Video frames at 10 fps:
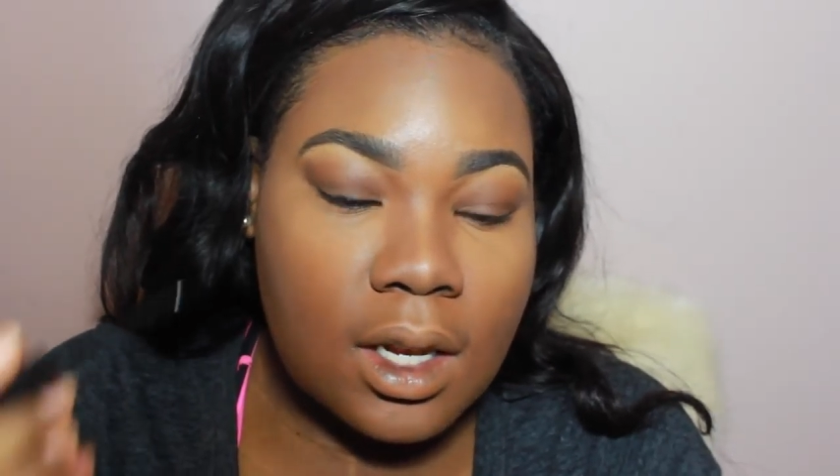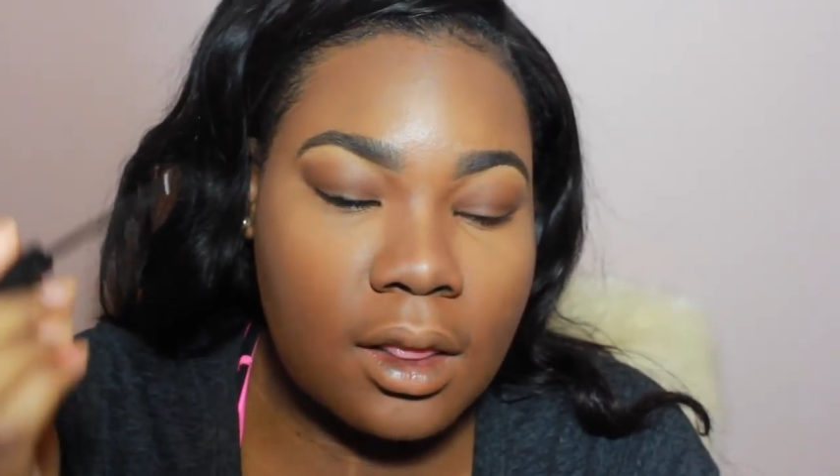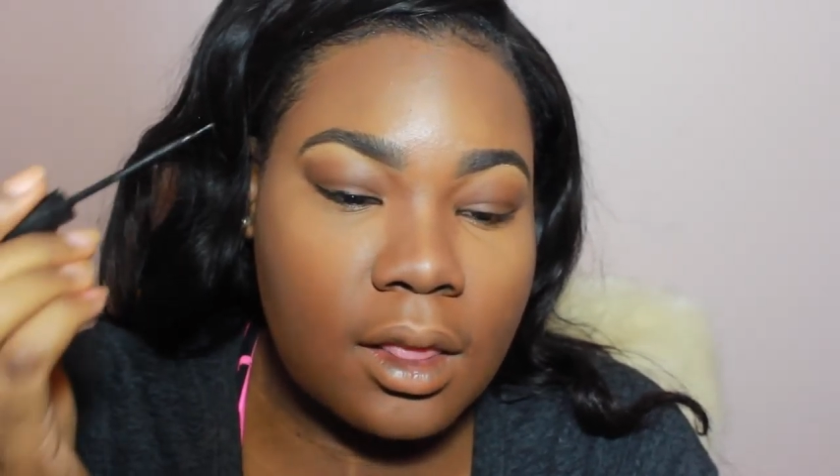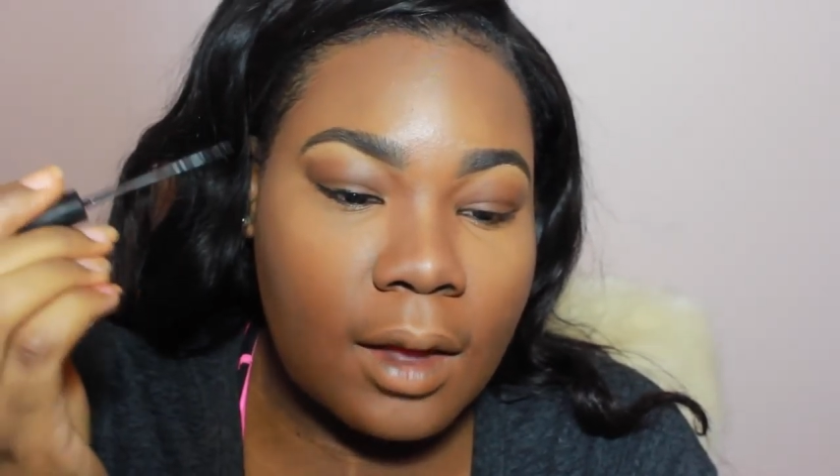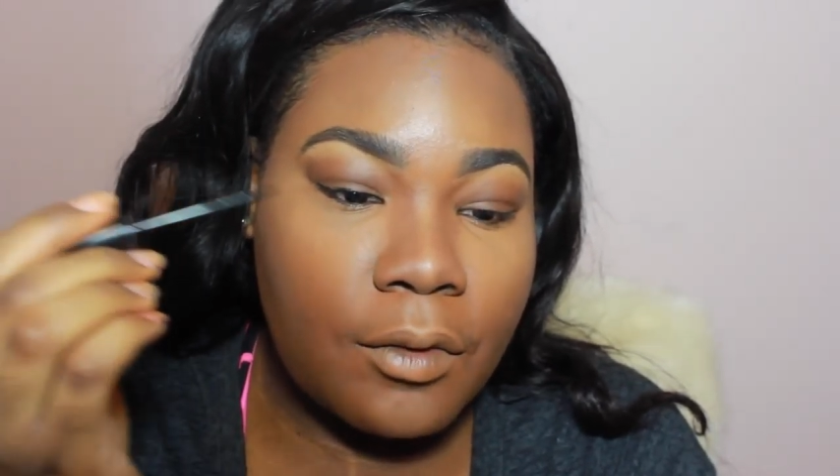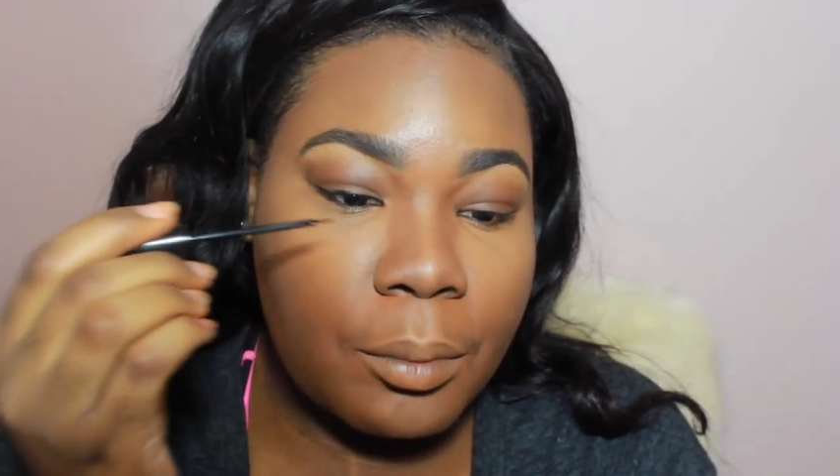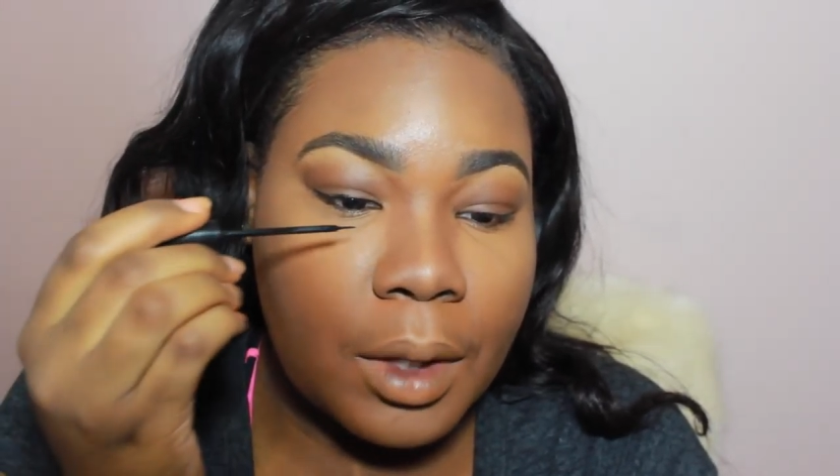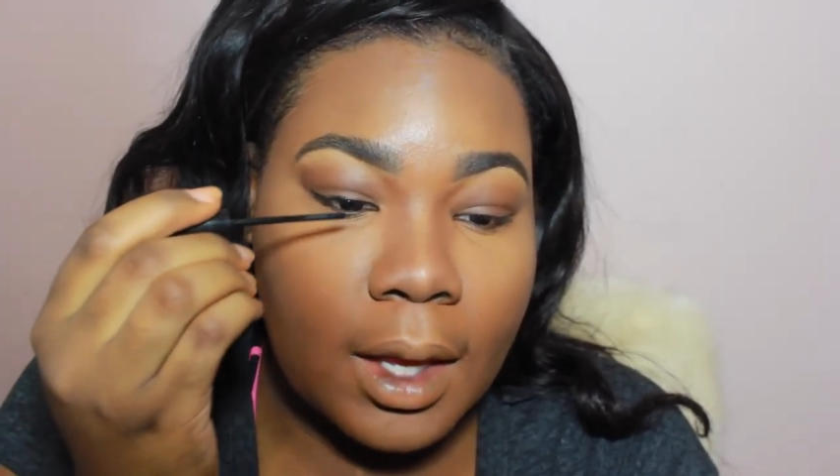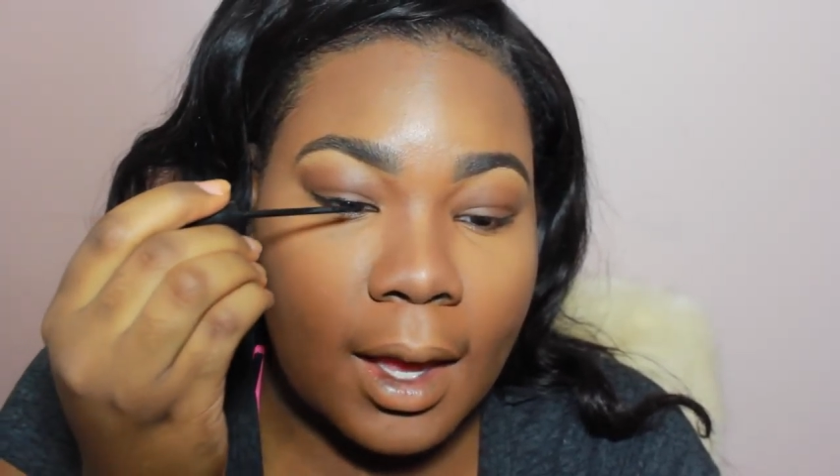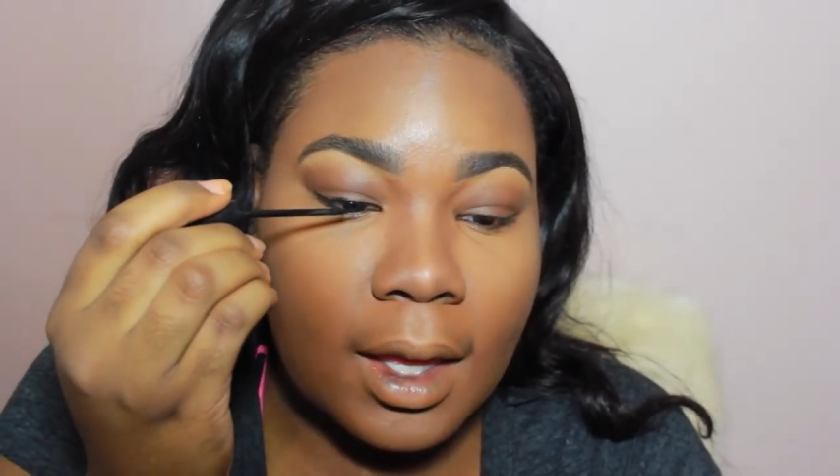another thing for
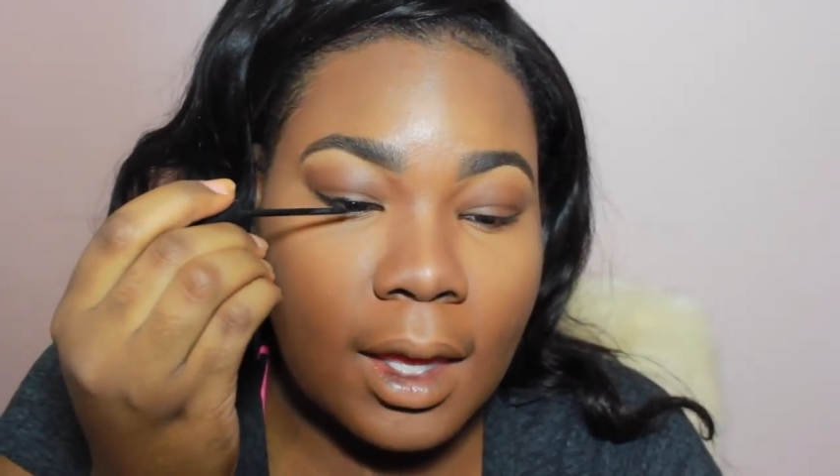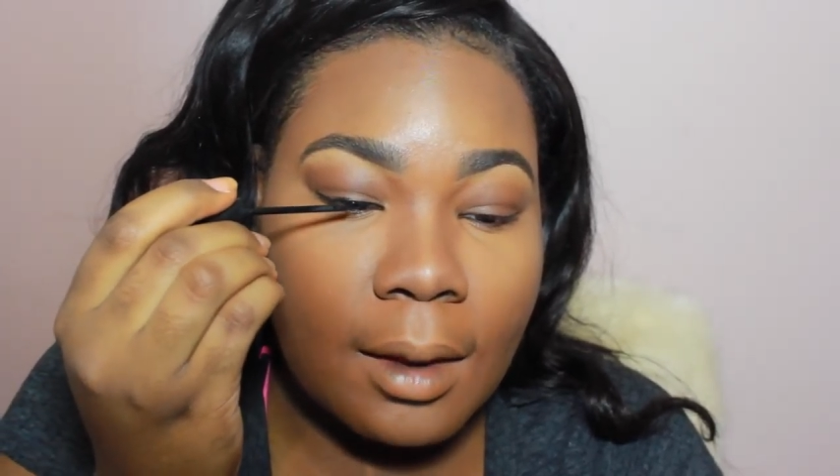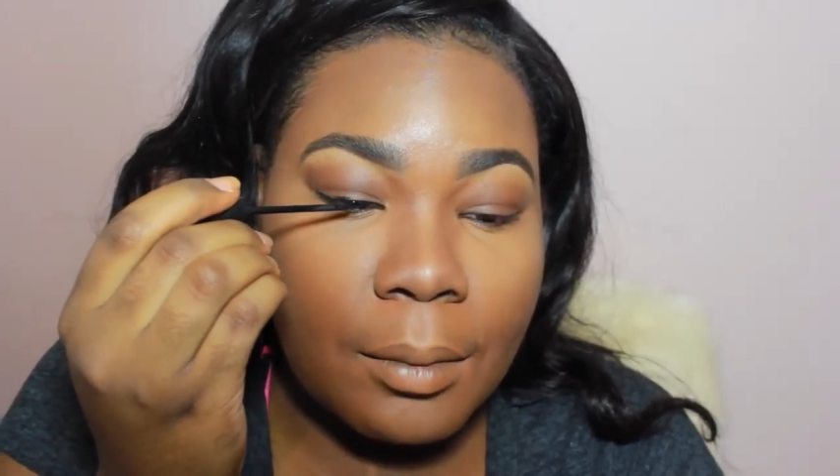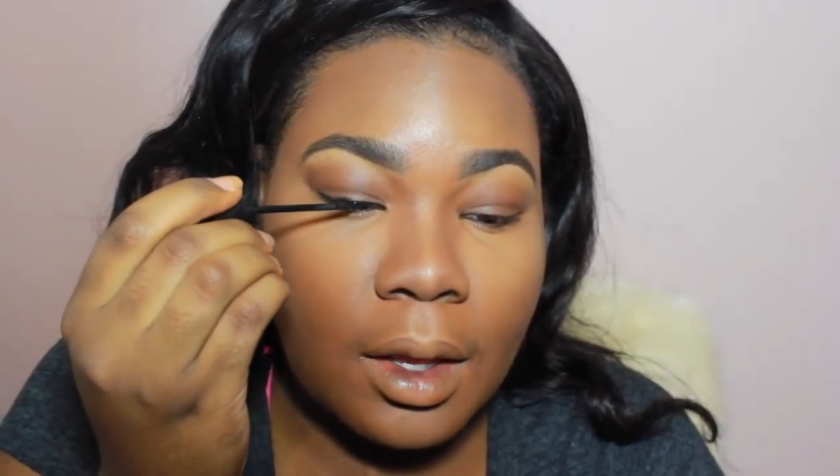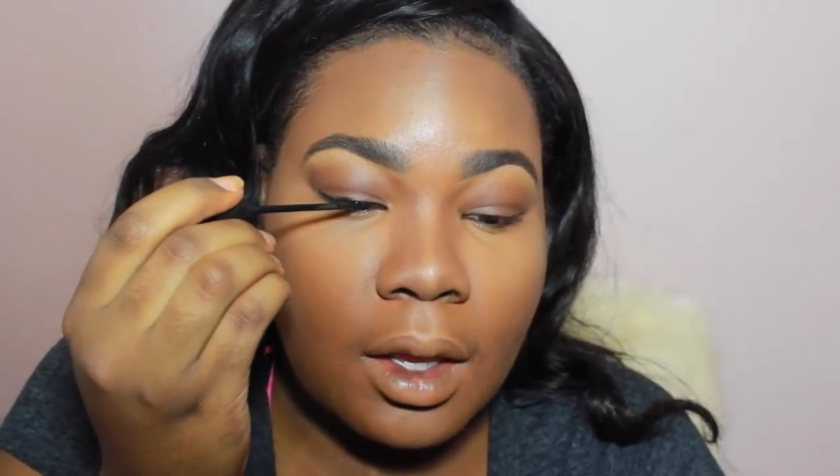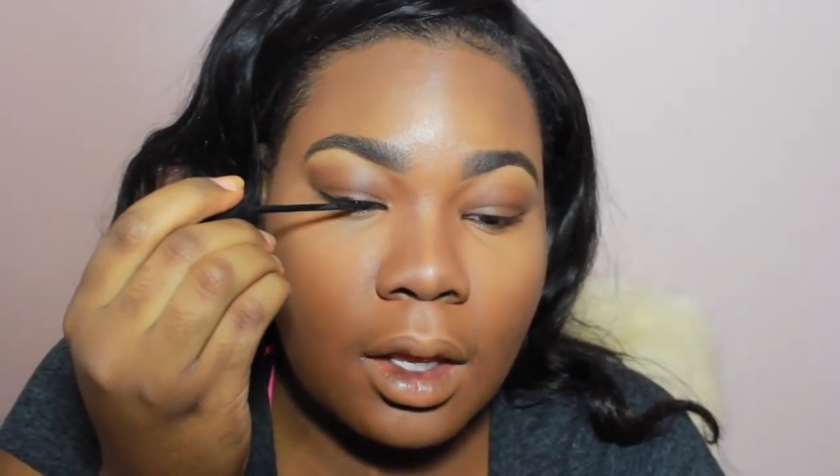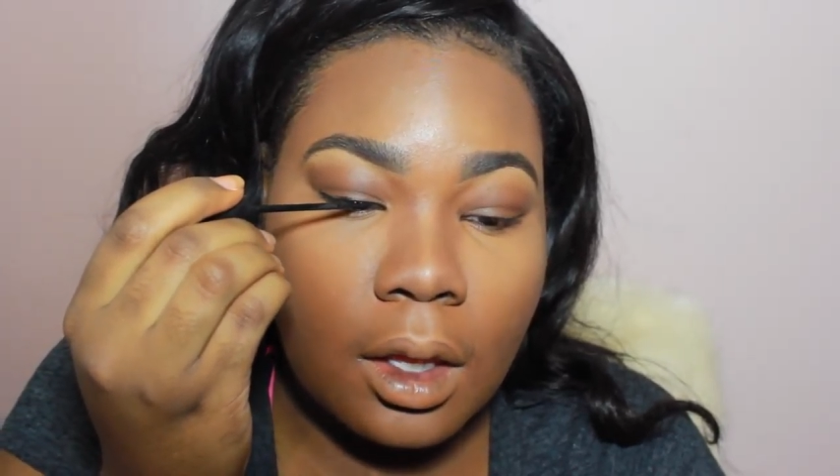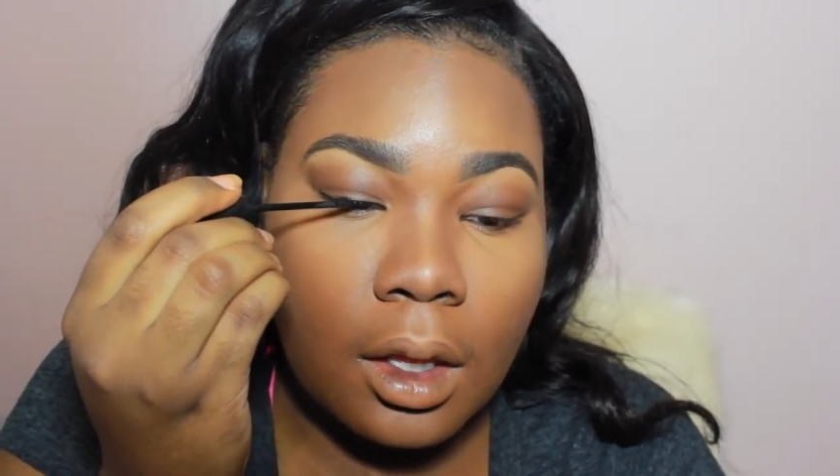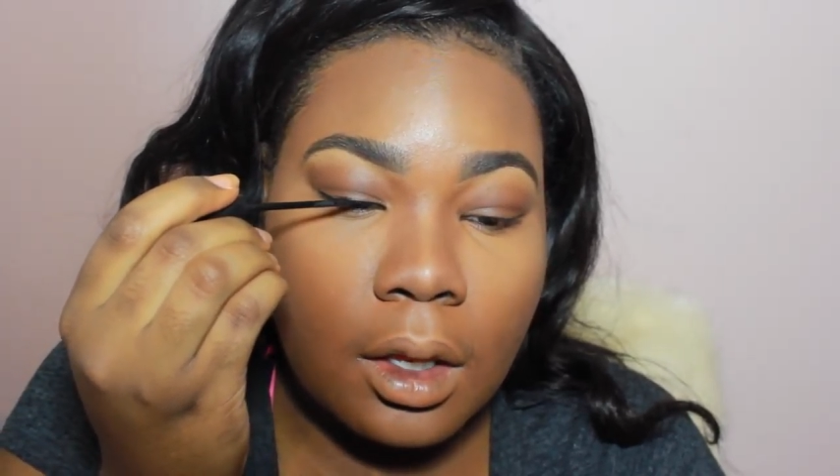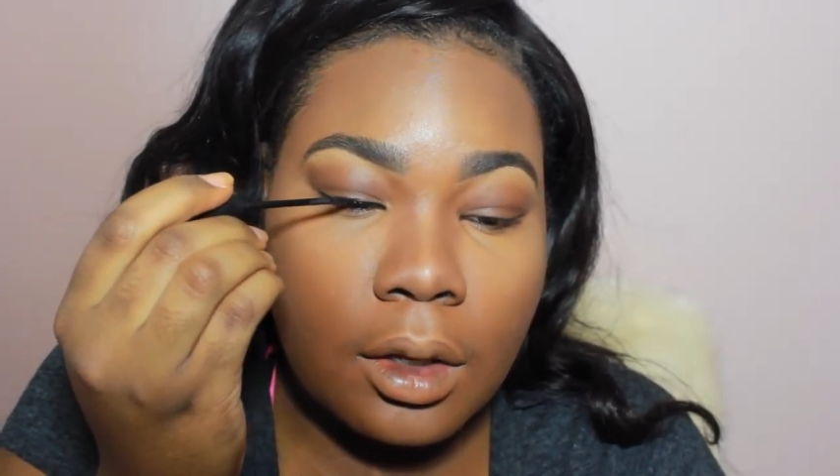me I can't make
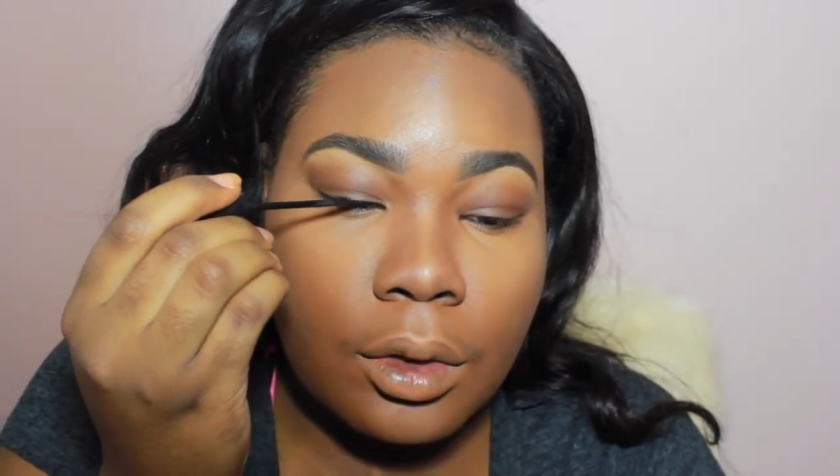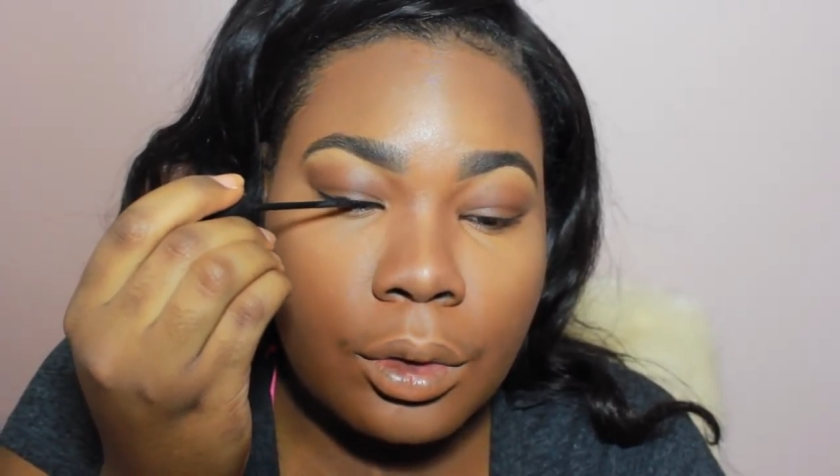it